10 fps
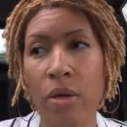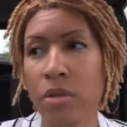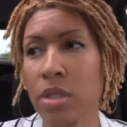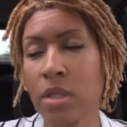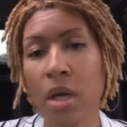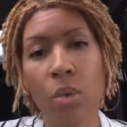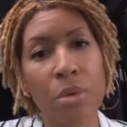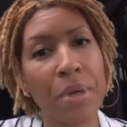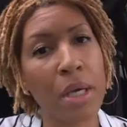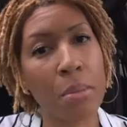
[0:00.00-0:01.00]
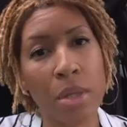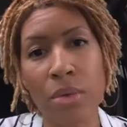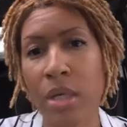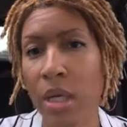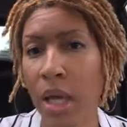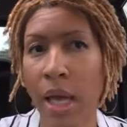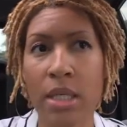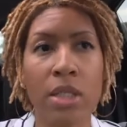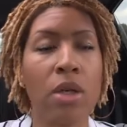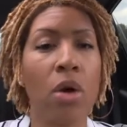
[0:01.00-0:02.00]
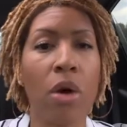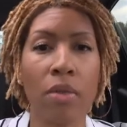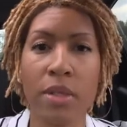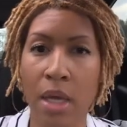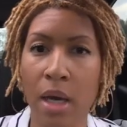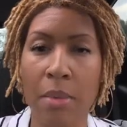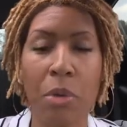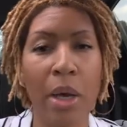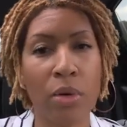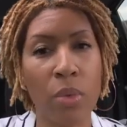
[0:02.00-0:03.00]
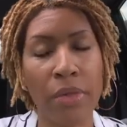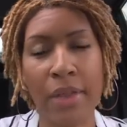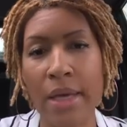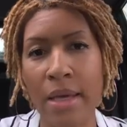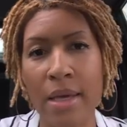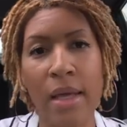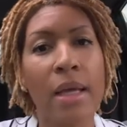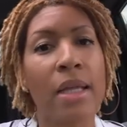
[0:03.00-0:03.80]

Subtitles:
or stuck with being bloated and gassy all the time, no matter what they eat.